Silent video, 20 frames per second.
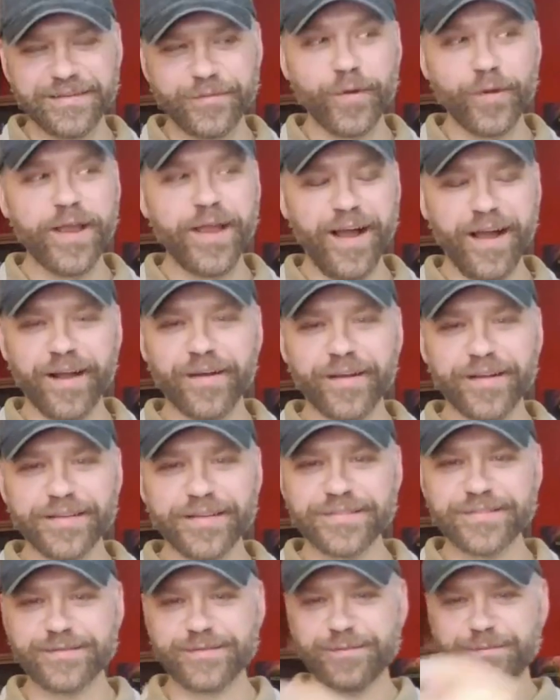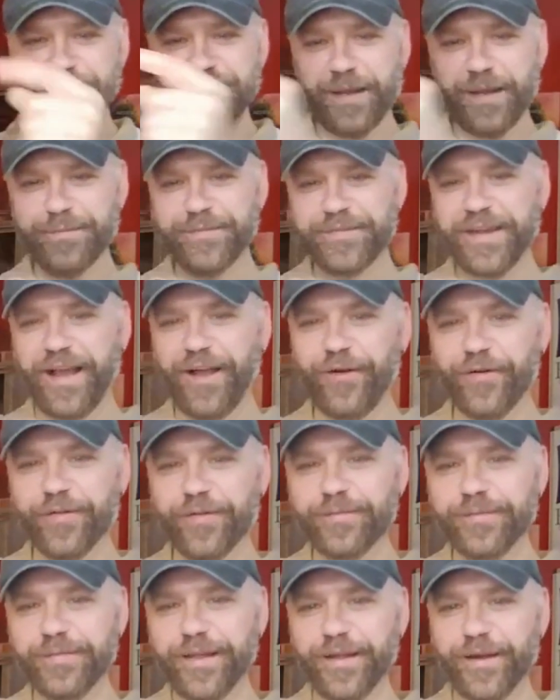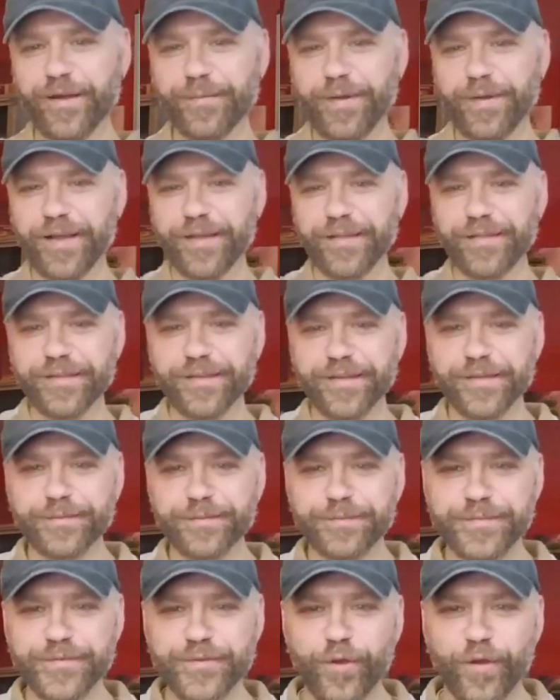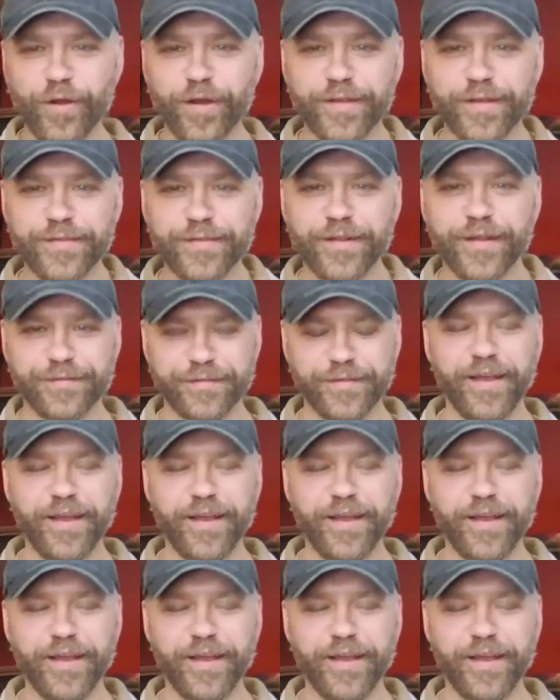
We are, because dips down there by the New York stuff,